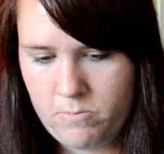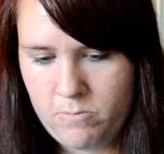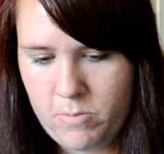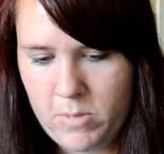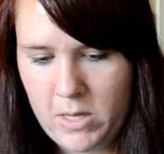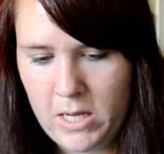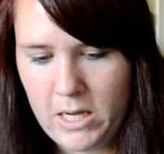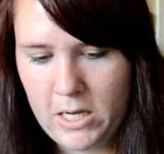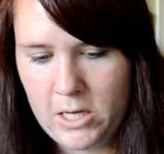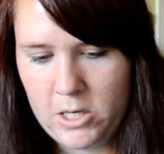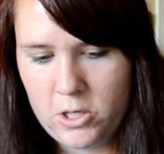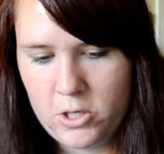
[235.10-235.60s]

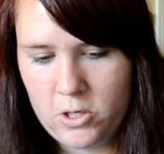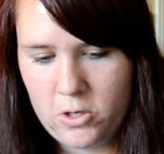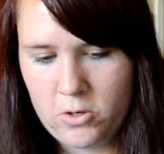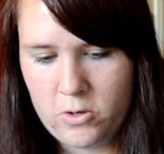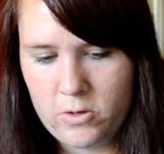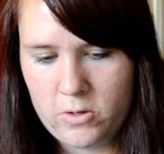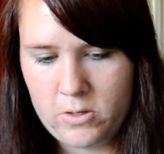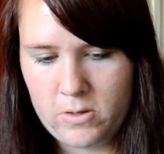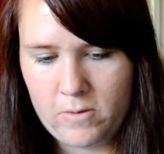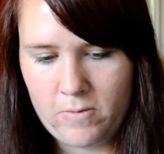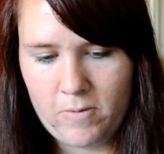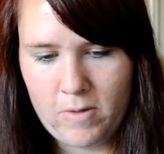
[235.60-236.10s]

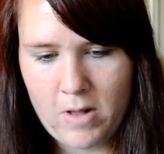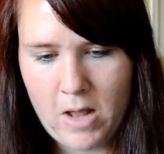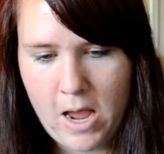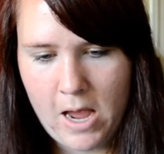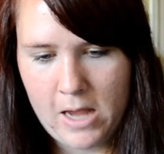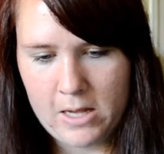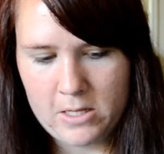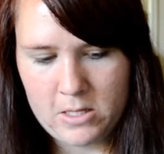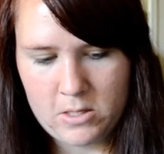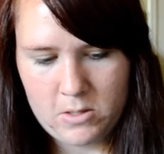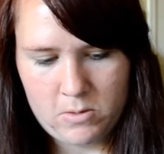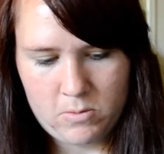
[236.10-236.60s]
pictures of
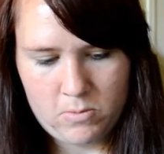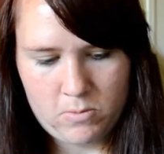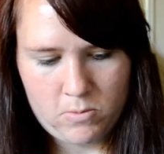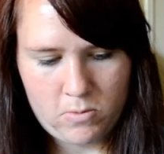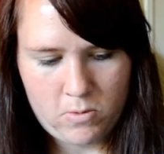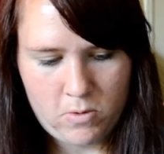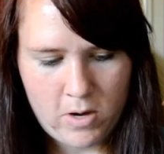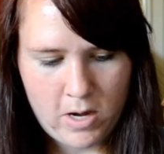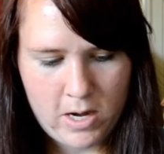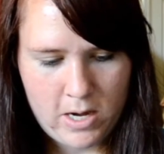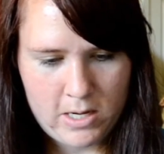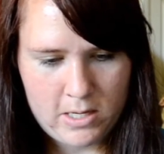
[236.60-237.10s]
last
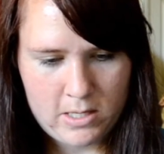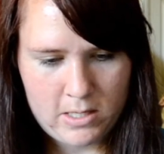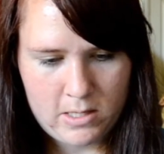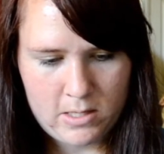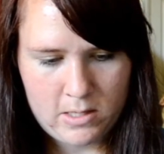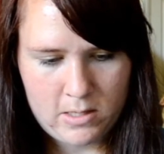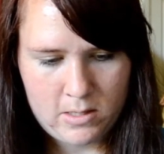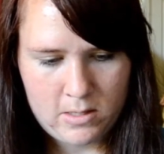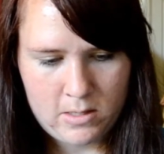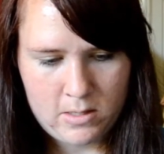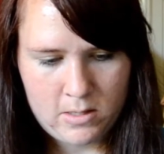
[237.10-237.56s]
crate.